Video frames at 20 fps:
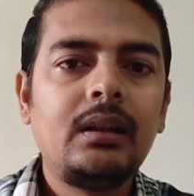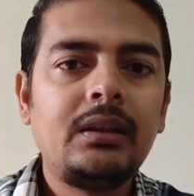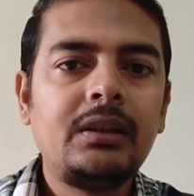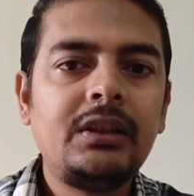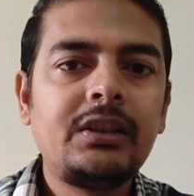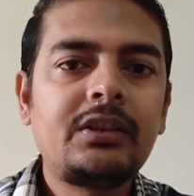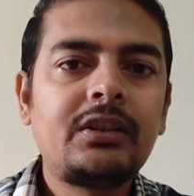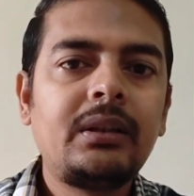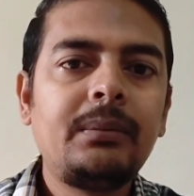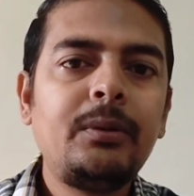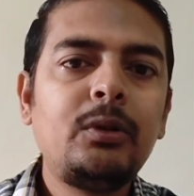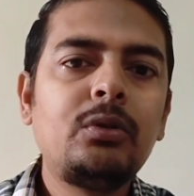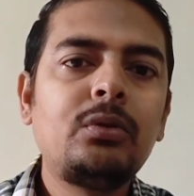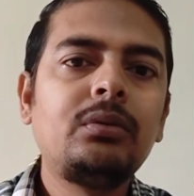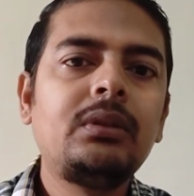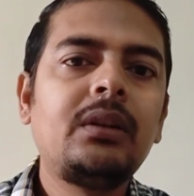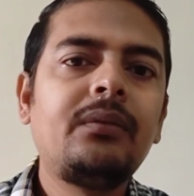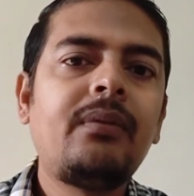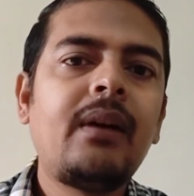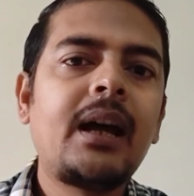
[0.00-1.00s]
distribute
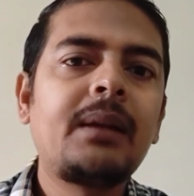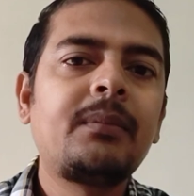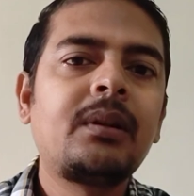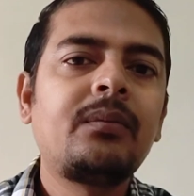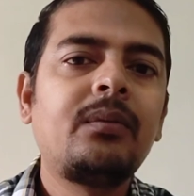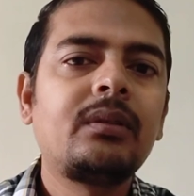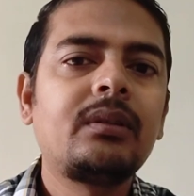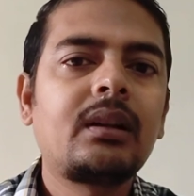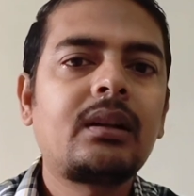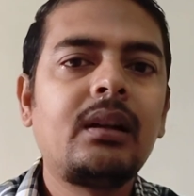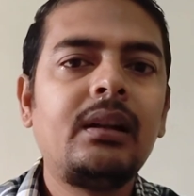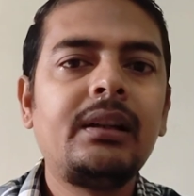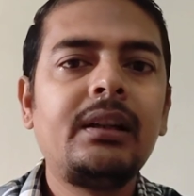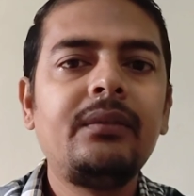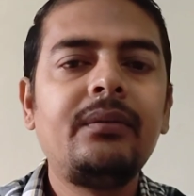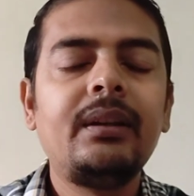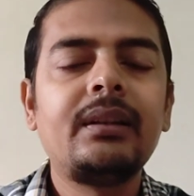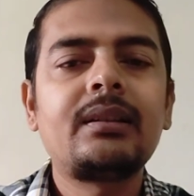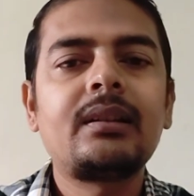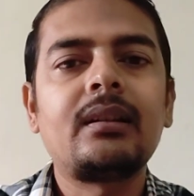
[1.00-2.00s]
to the farmer for the
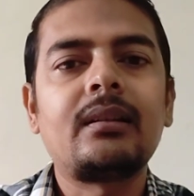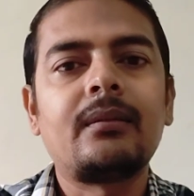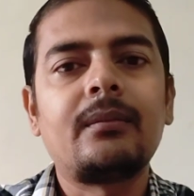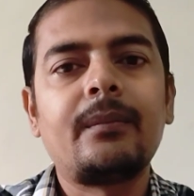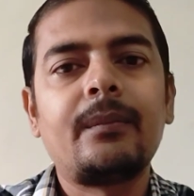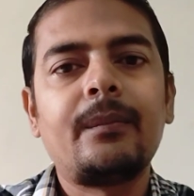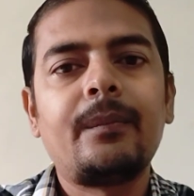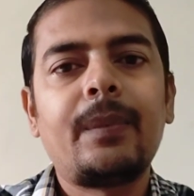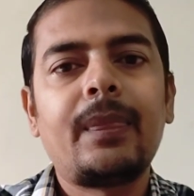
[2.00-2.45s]
cultivation.